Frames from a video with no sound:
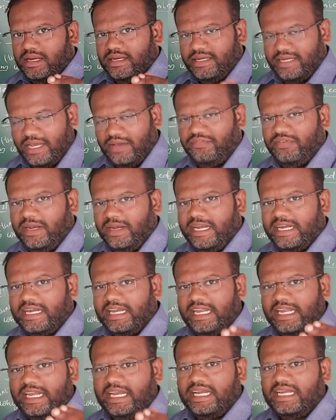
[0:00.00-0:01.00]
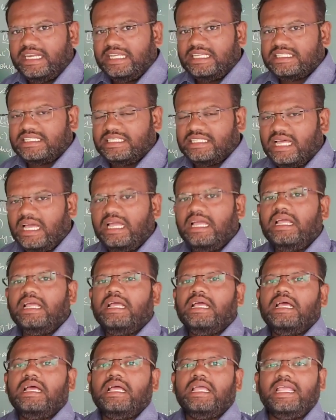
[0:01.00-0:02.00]
Definitely it is in the
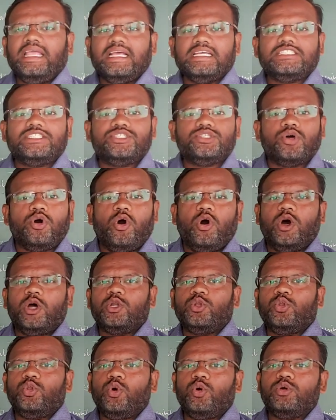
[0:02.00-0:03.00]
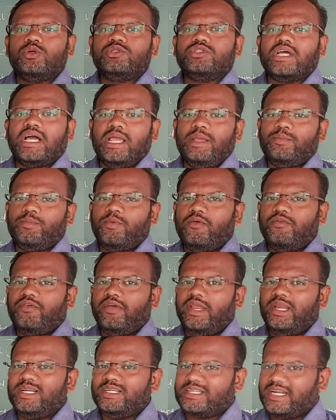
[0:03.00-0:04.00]
yes or no type of
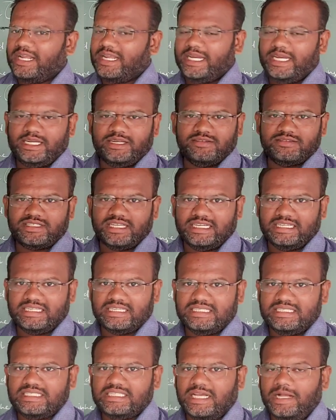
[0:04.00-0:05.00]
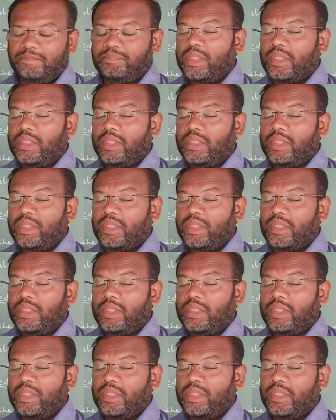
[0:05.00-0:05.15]
interrogative sentence.